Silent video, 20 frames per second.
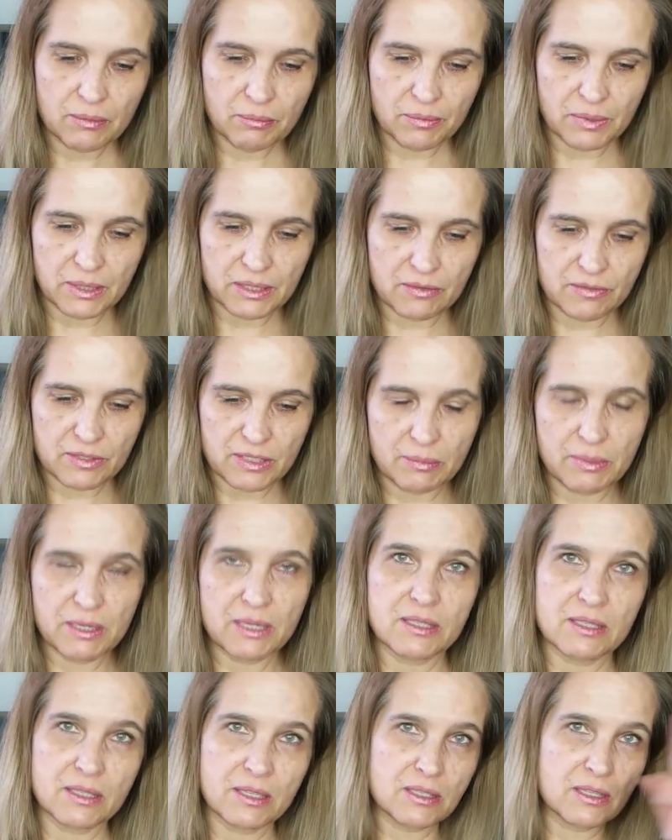But if somebody
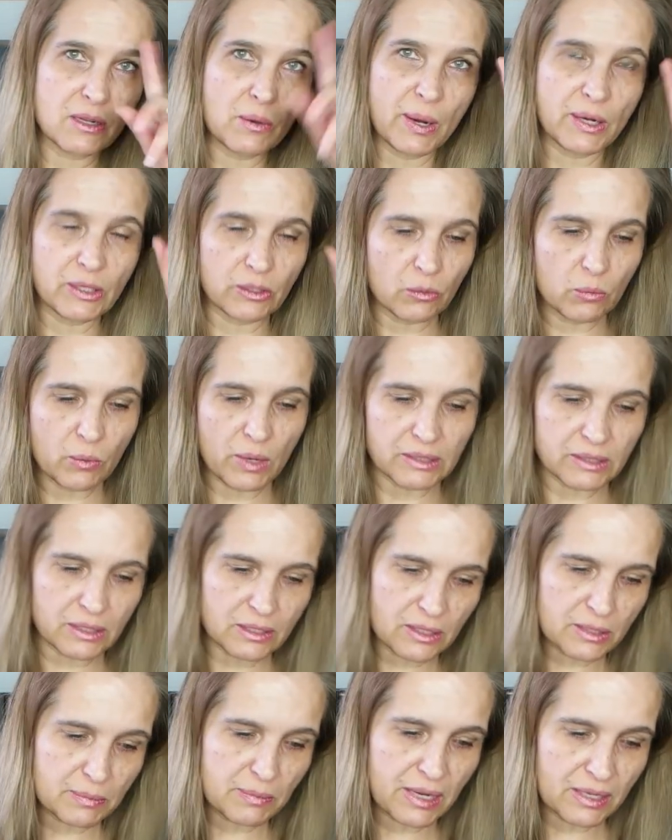says, no, I don't want it,
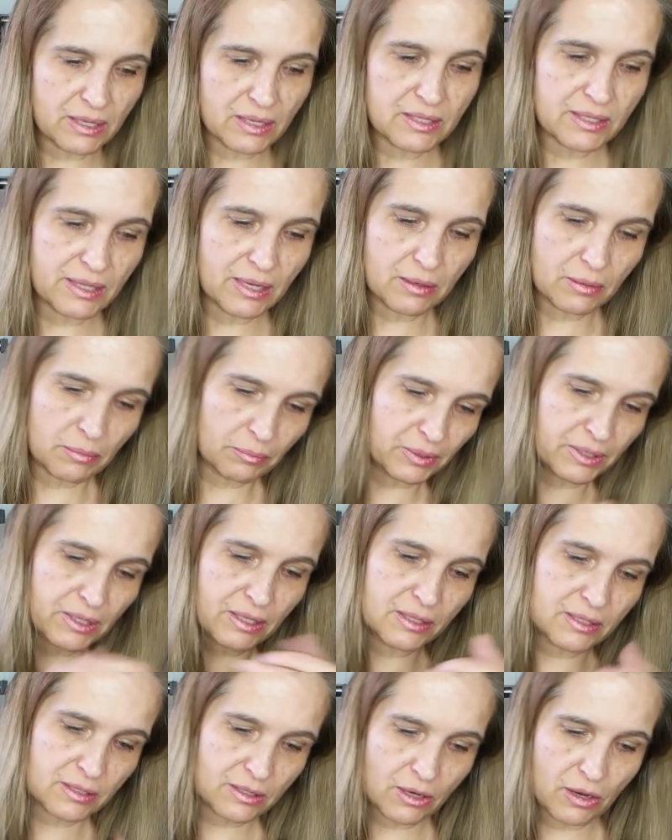it's my design,
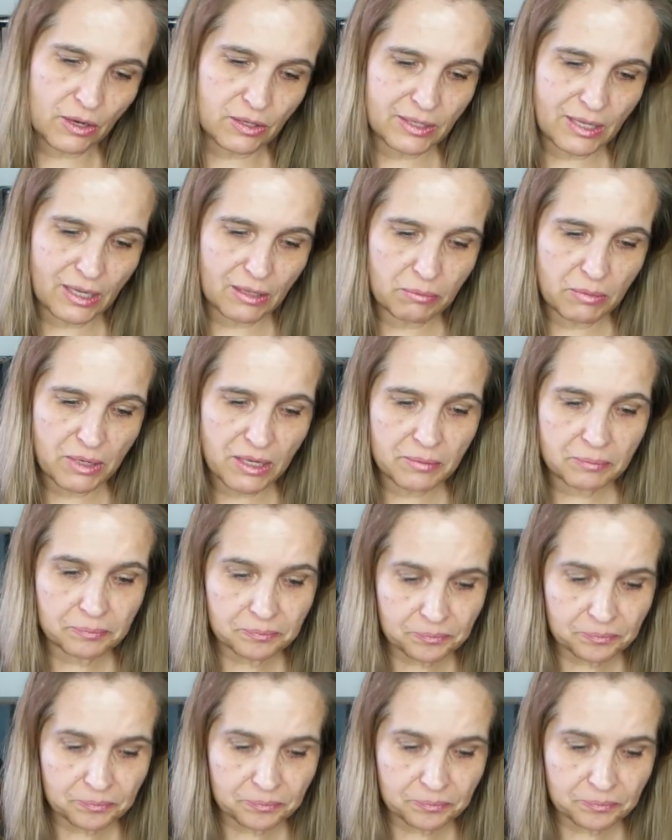please contact me.